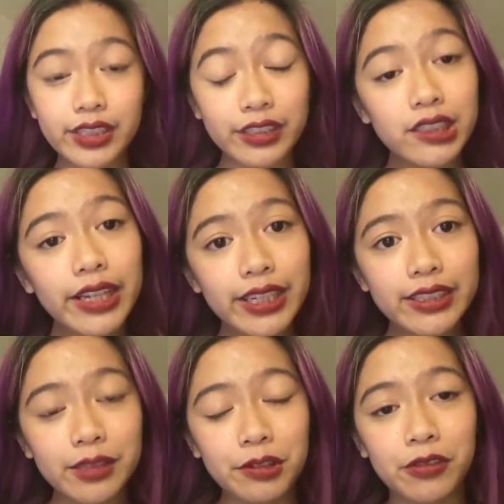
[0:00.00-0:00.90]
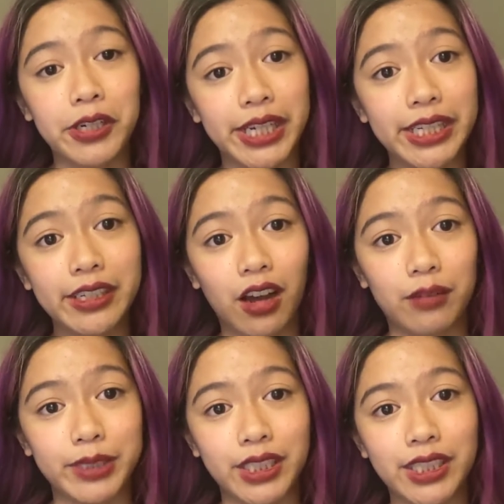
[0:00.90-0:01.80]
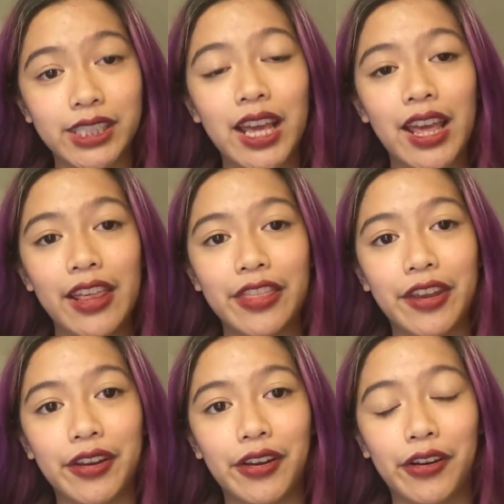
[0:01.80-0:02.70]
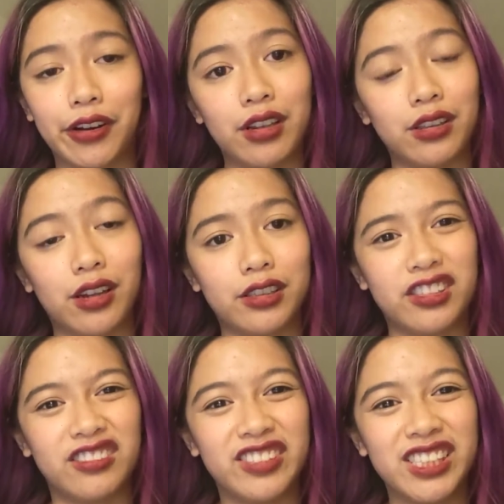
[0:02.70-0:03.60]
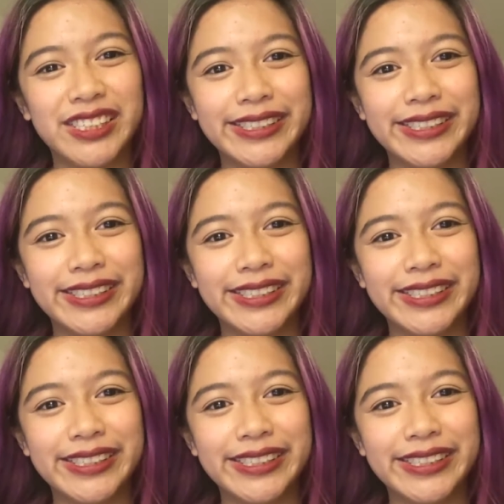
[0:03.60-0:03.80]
So like I said before, in comics, there are a lot of